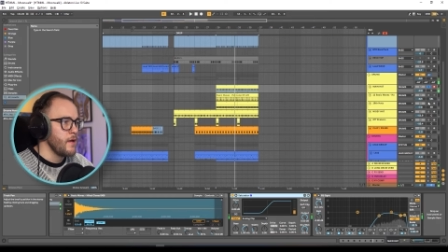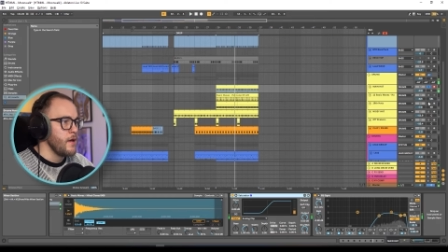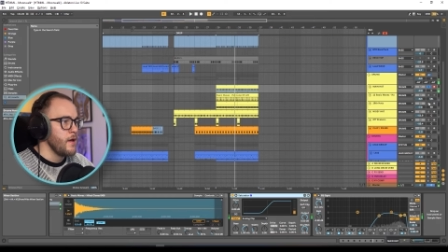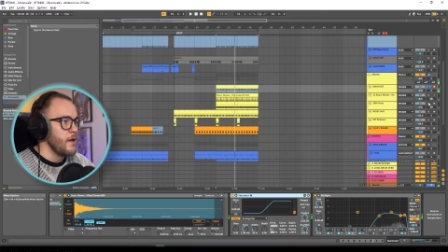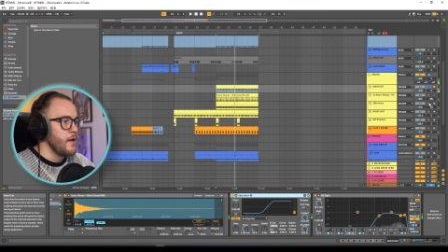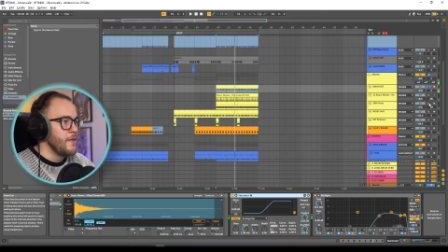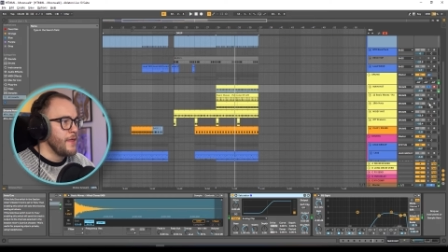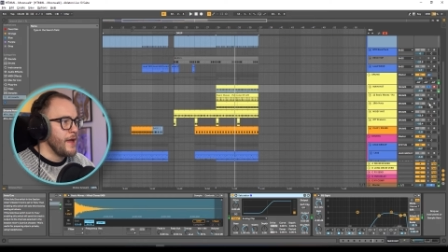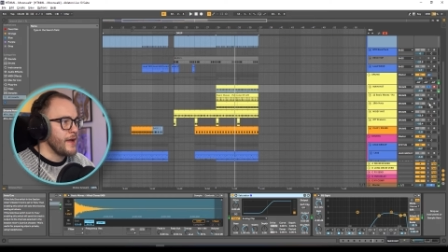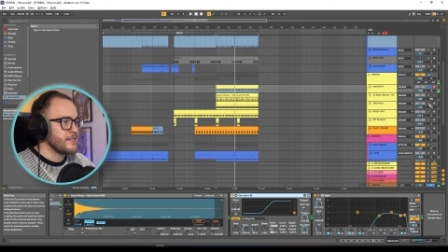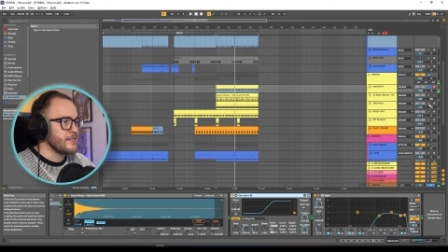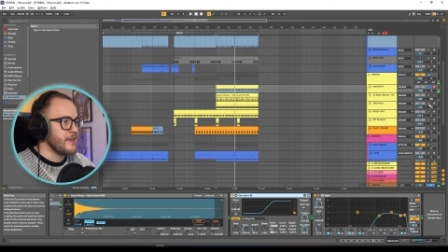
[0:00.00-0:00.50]

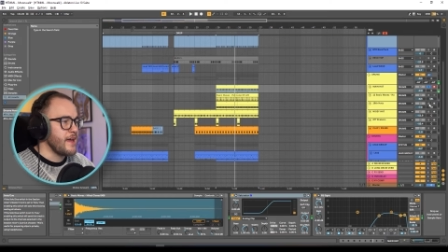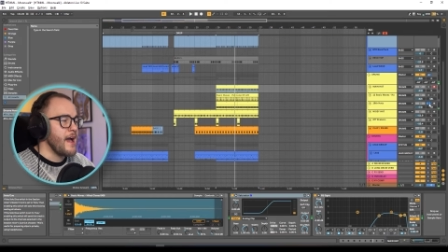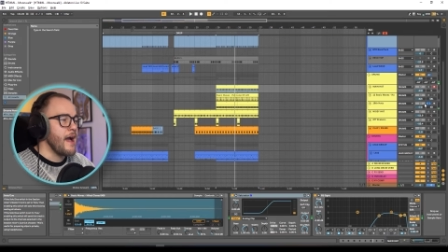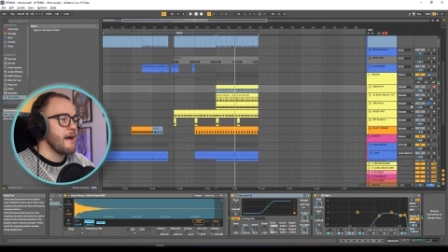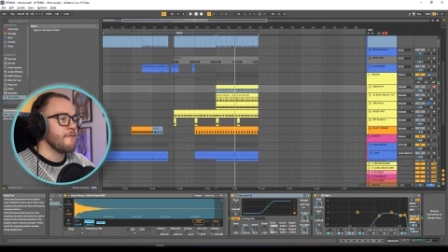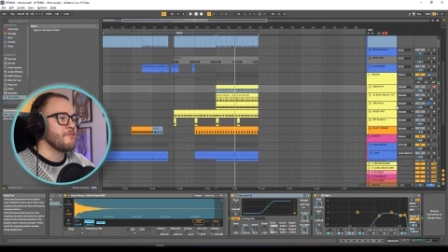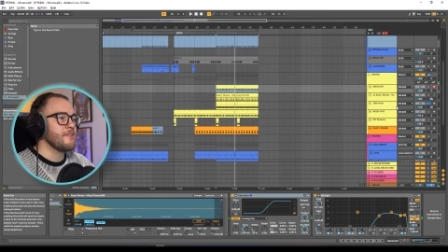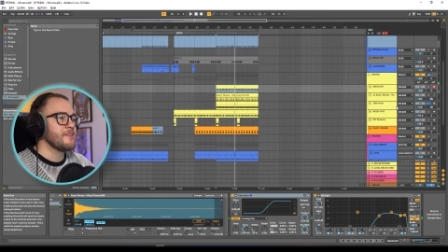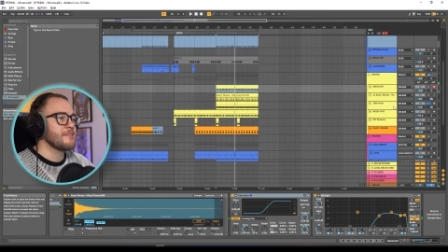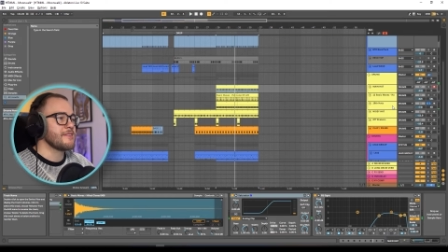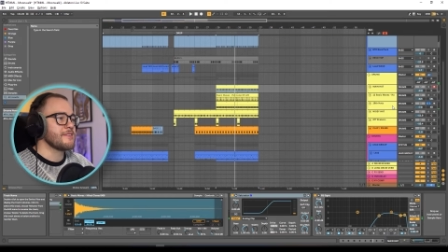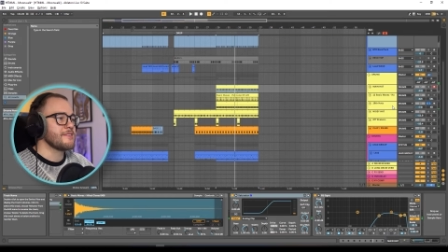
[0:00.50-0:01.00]
Next, I have
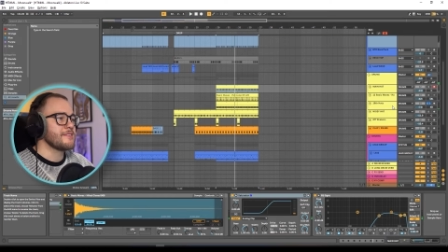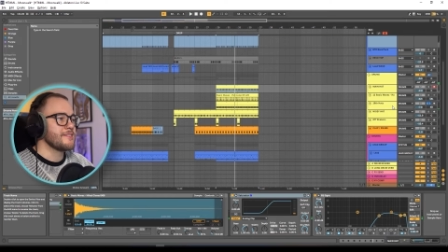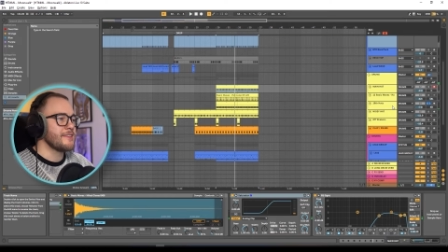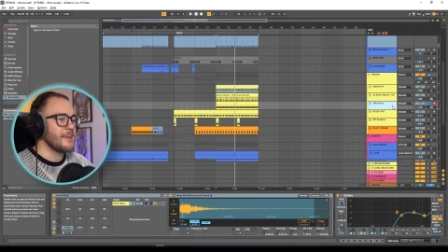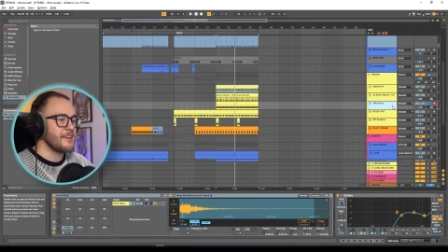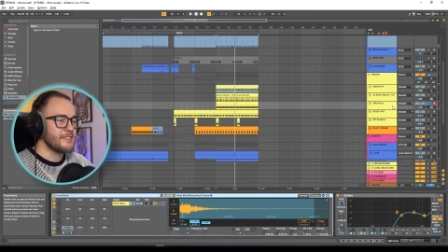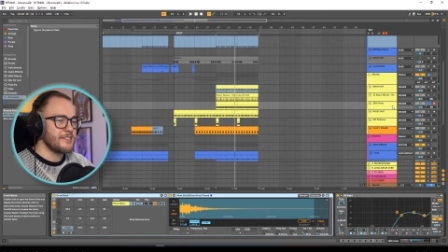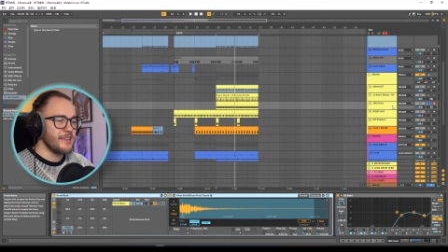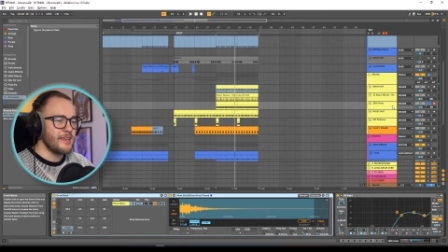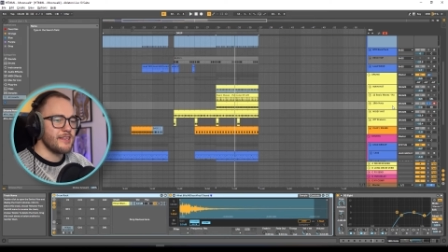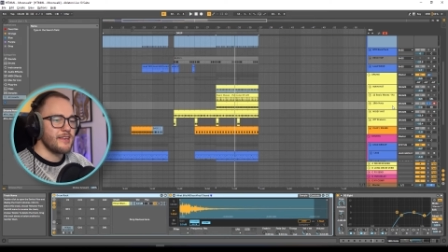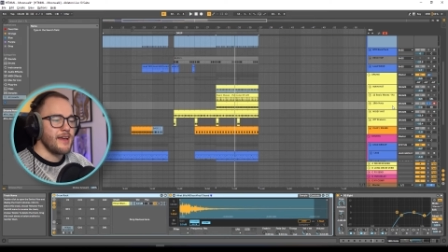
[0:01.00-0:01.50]
these
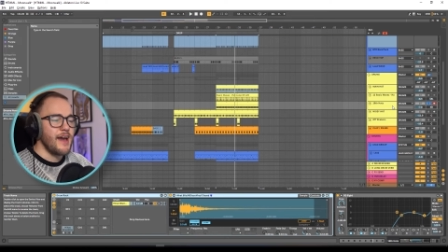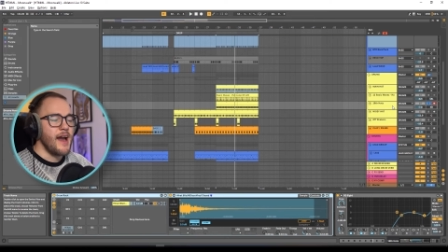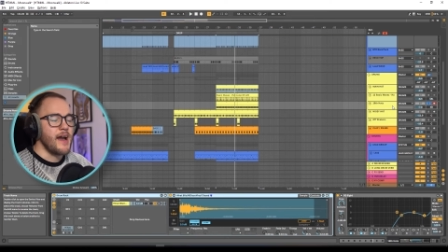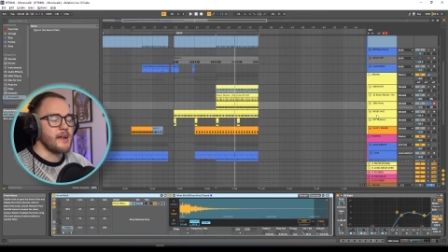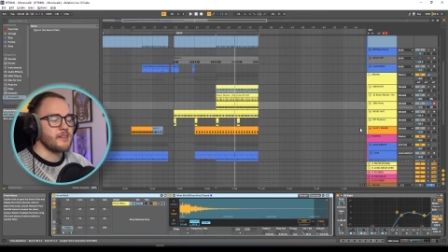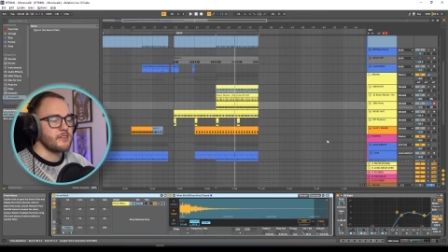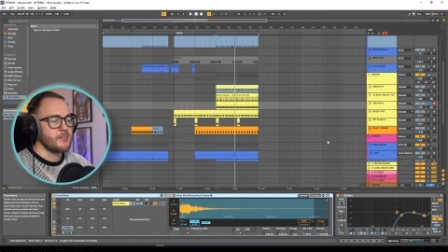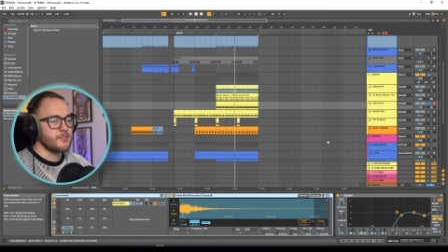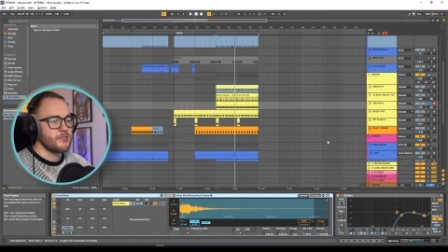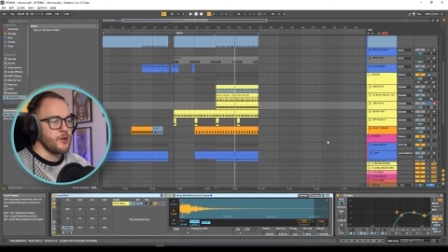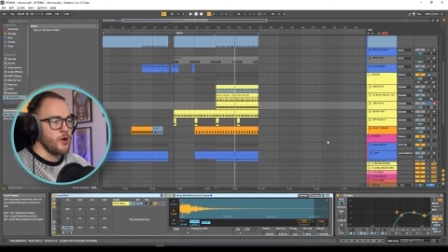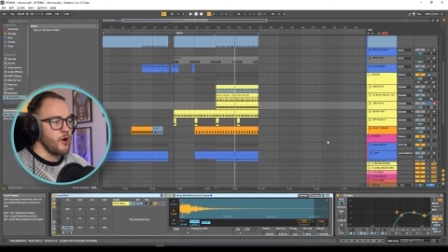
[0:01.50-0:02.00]
16th
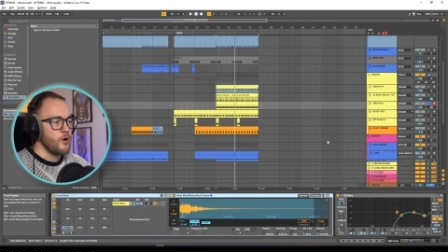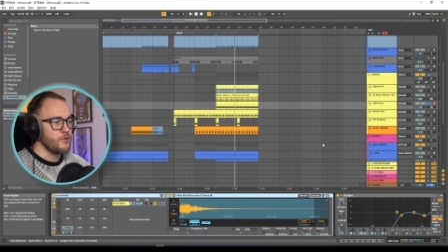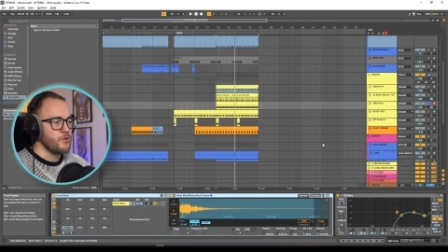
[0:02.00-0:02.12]
hats. So